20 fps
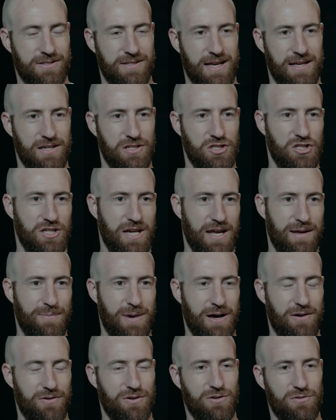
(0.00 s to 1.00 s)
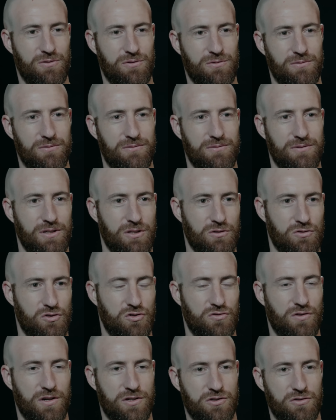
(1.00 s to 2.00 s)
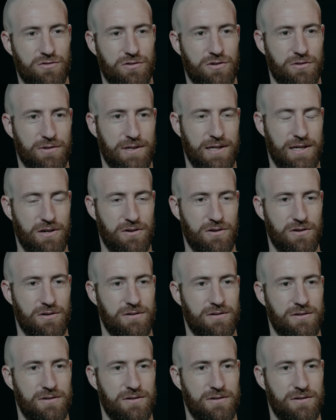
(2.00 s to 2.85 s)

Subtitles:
that shape how you structure your year?